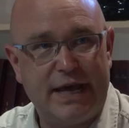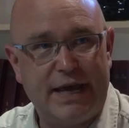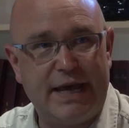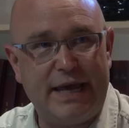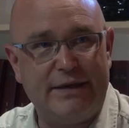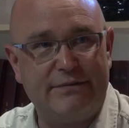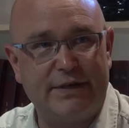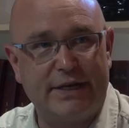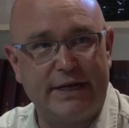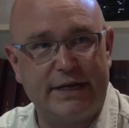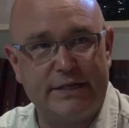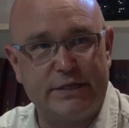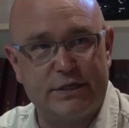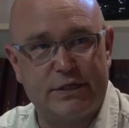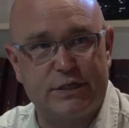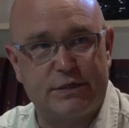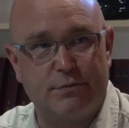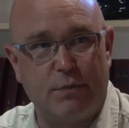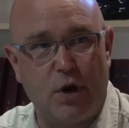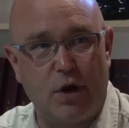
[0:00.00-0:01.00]
Even in
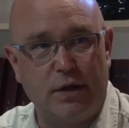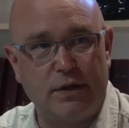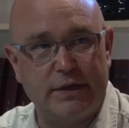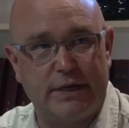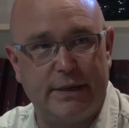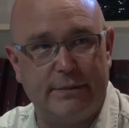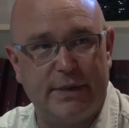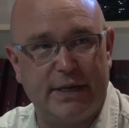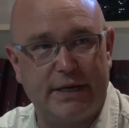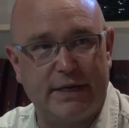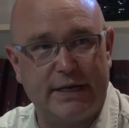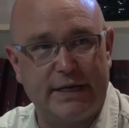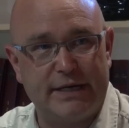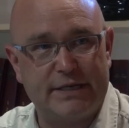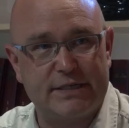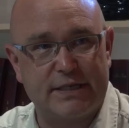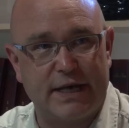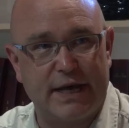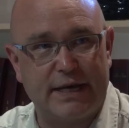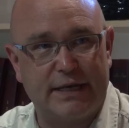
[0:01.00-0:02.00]
small
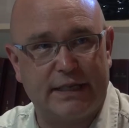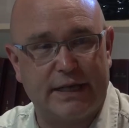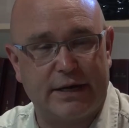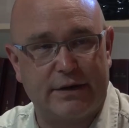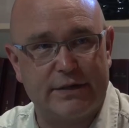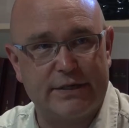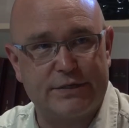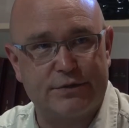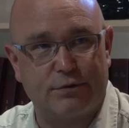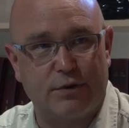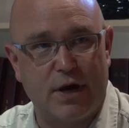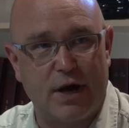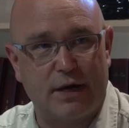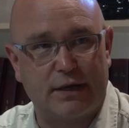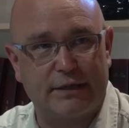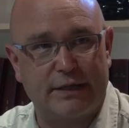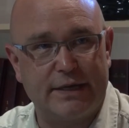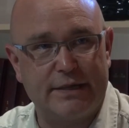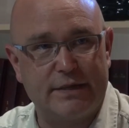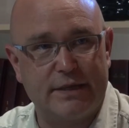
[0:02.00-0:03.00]
communities like
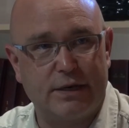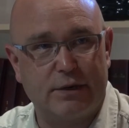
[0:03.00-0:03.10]
Clarence-Rockland